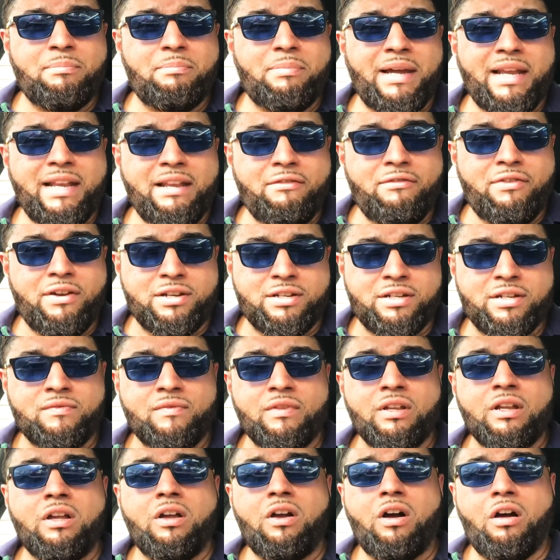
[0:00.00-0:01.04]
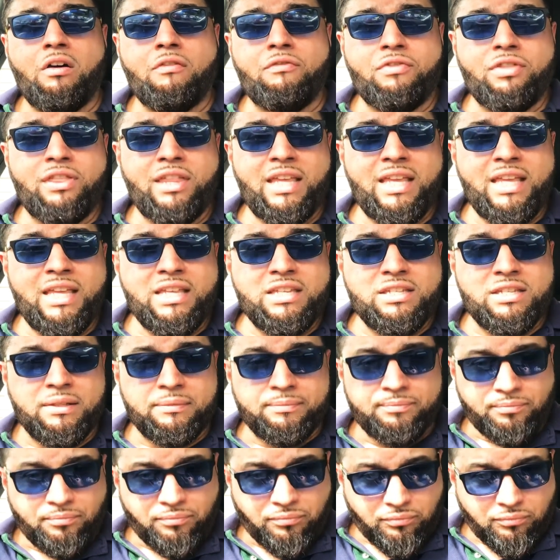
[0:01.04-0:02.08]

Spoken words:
the benefit of these